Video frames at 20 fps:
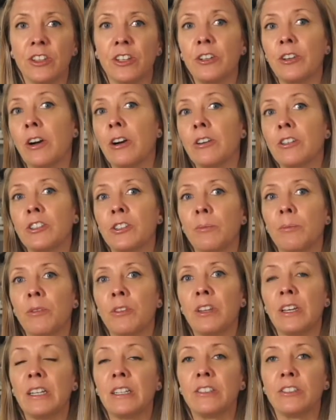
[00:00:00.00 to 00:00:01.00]
there are some
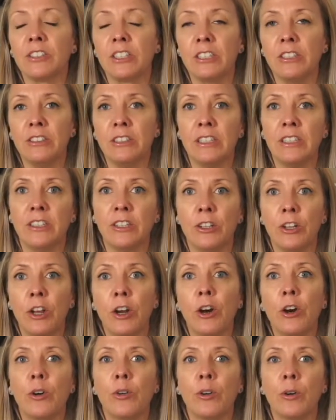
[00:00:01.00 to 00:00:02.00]
things that you need to
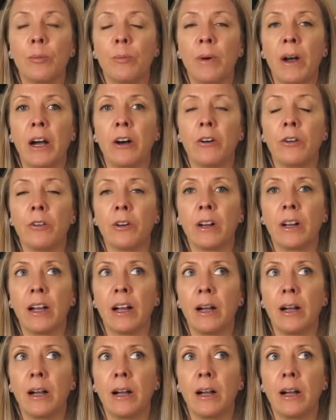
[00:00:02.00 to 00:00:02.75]
know about